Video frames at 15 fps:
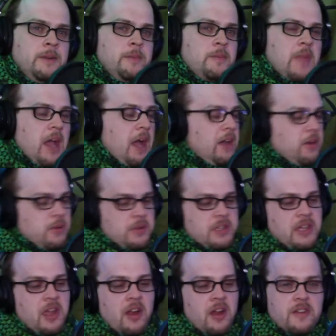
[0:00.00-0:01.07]
I don't
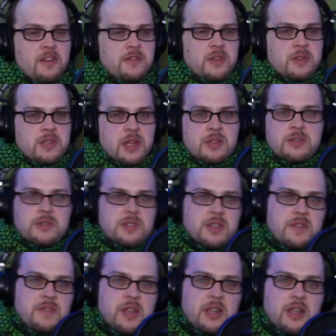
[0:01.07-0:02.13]
care if there's extra
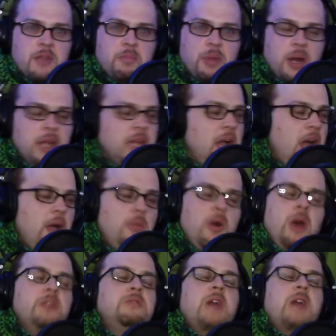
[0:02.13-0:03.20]
stuff that could break. I
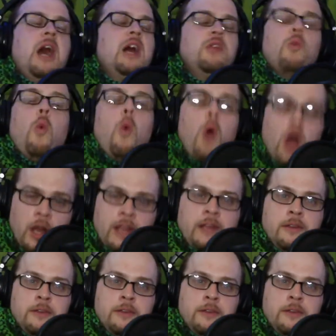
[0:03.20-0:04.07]
want it. I want it.